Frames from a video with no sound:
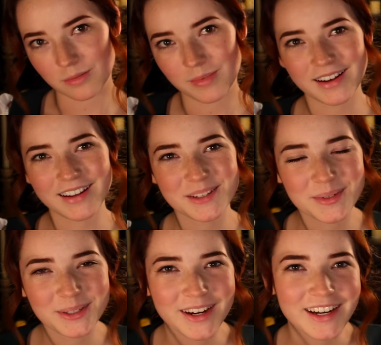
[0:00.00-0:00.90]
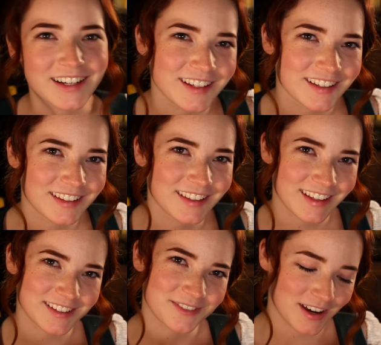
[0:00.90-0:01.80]
Well, my day's been great.
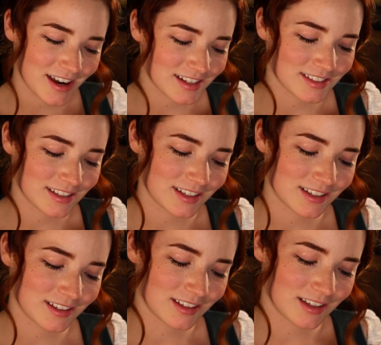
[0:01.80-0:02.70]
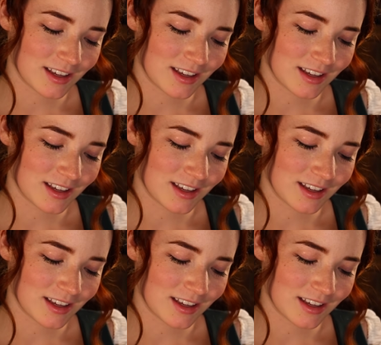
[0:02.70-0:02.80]
Thanks for asking.